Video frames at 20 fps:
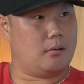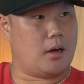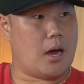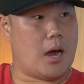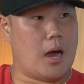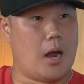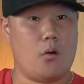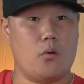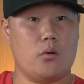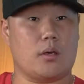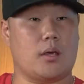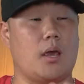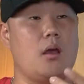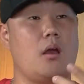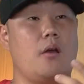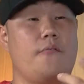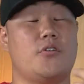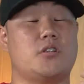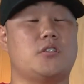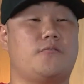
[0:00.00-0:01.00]
I don't
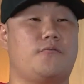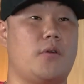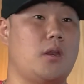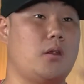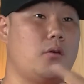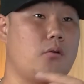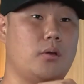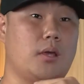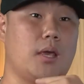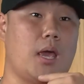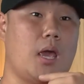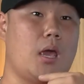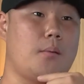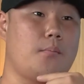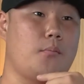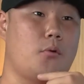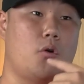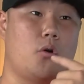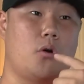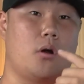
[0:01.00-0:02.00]
care if it's video
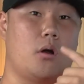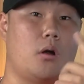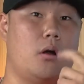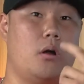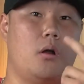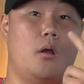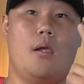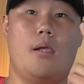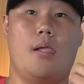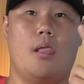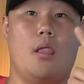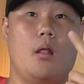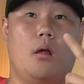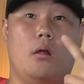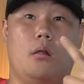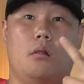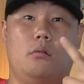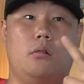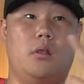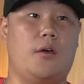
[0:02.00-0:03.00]
game or
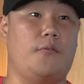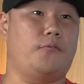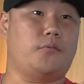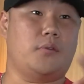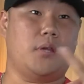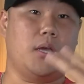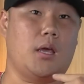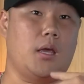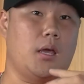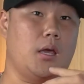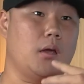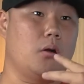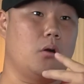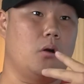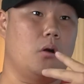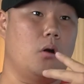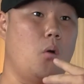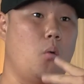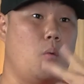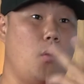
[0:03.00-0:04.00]
lifting
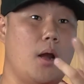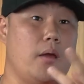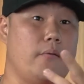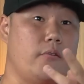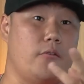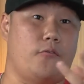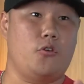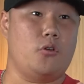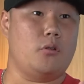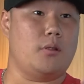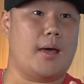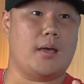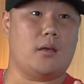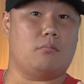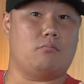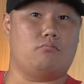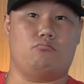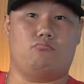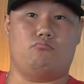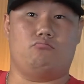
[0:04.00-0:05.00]
or whatever. If you
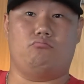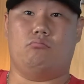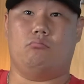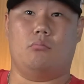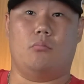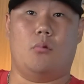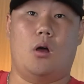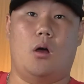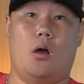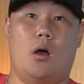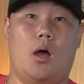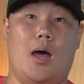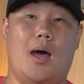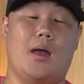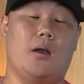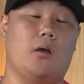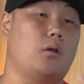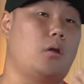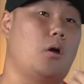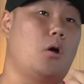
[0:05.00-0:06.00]
like,
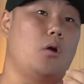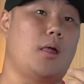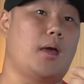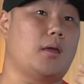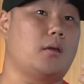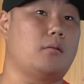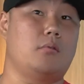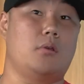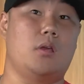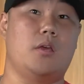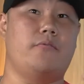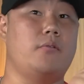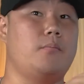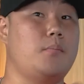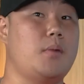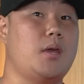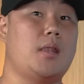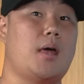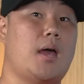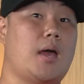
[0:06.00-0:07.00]
I don't know, like even
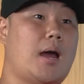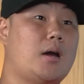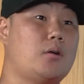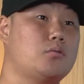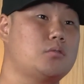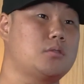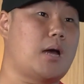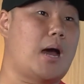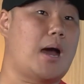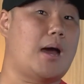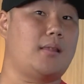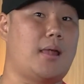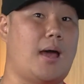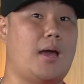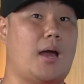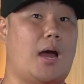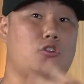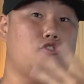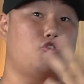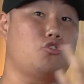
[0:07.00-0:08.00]
me, like I
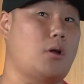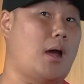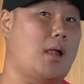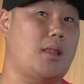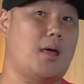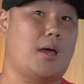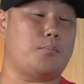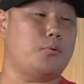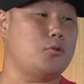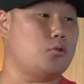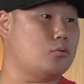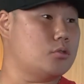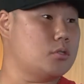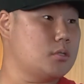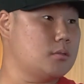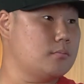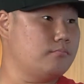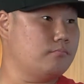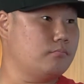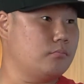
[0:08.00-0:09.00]
like
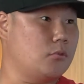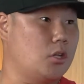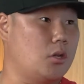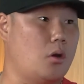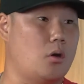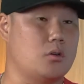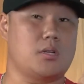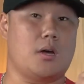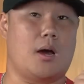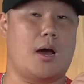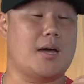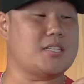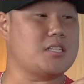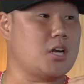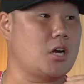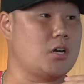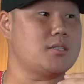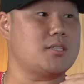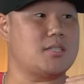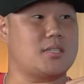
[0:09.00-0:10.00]
booze, you know. So I
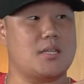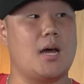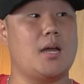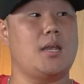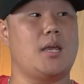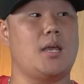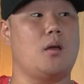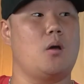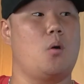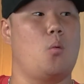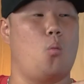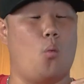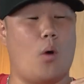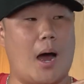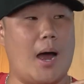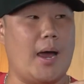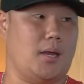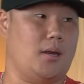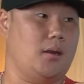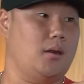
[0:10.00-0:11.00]
started studying
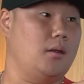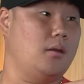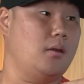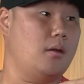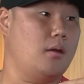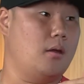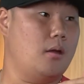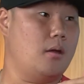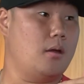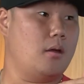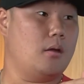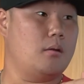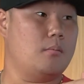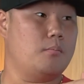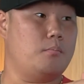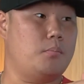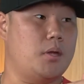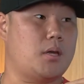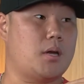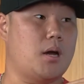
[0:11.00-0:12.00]
wine
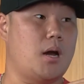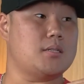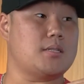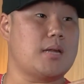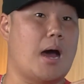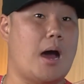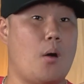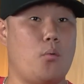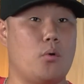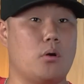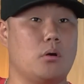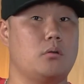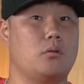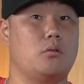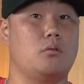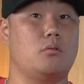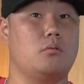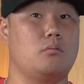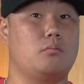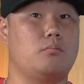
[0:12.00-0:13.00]
because I wanted
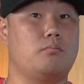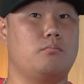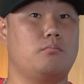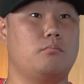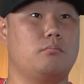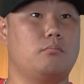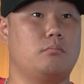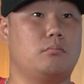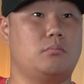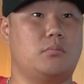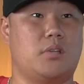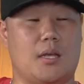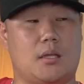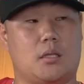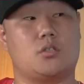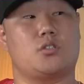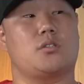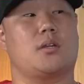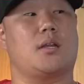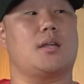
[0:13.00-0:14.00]
to take
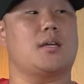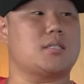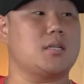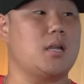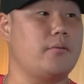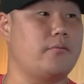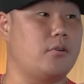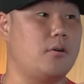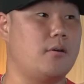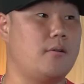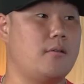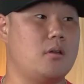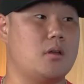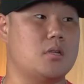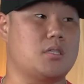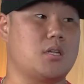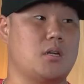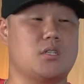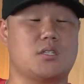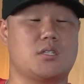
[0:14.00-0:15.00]
this to the next level. Instead of just